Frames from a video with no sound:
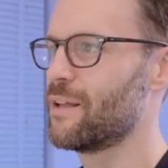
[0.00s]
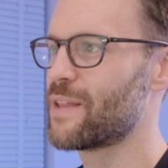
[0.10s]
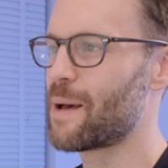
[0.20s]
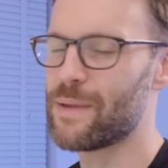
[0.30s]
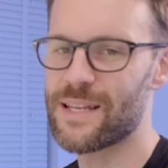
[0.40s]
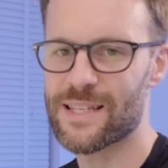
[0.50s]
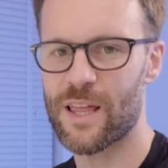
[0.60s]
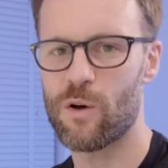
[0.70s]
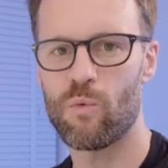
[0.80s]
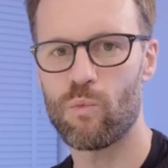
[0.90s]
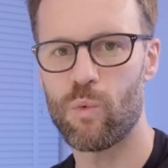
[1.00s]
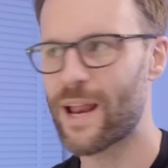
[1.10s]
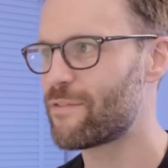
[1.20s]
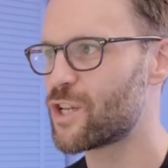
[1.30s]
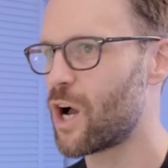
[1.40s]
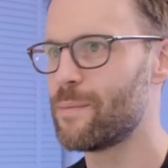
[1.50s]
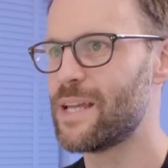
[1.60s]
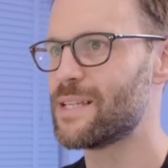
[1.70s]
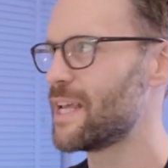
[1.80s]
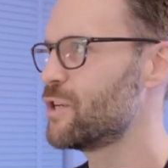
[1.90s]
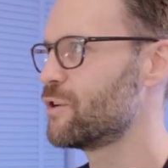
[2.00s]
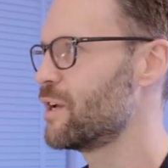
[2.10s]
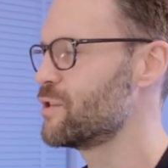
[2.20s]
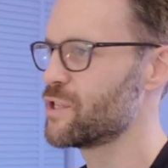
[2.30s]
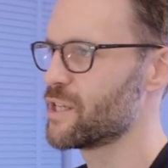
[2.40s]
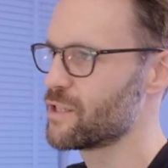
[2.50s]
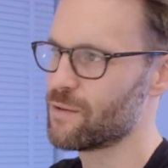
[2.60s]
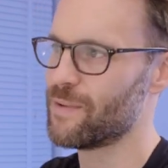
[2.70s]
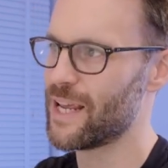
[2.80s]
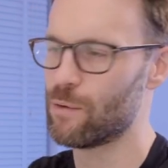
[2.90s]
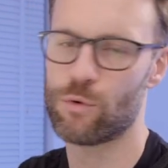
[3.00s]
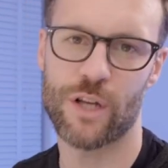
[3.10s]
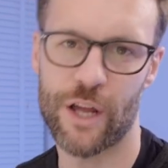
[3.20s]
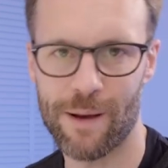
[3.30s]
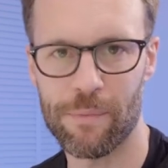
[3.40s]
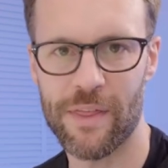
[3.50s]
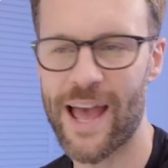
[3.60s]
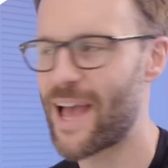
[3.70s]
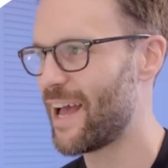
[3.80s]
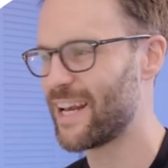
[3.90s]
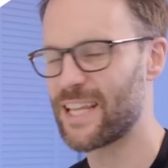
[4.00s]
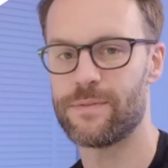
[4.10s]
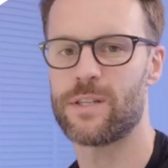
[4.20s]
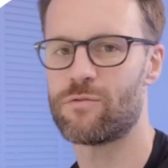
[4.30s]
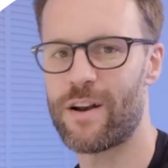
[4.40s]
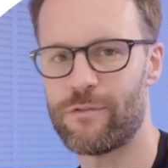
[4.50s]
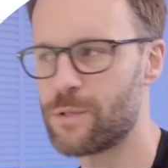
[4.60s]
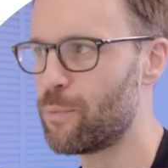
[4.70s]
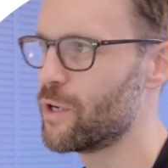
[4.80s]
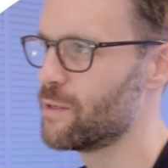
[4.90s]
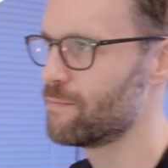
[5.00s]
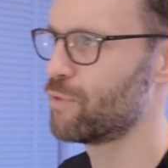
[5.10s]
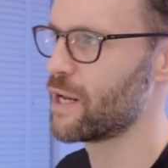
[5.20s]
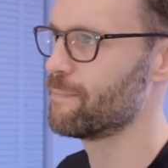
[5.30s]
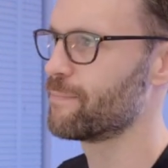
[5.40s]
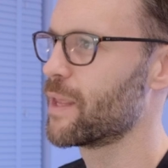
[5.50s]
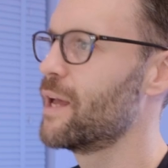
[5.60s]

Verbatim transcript: That means that whatever time it is in your notion system, it will turn up there and it gives us a reference point. Brilliant.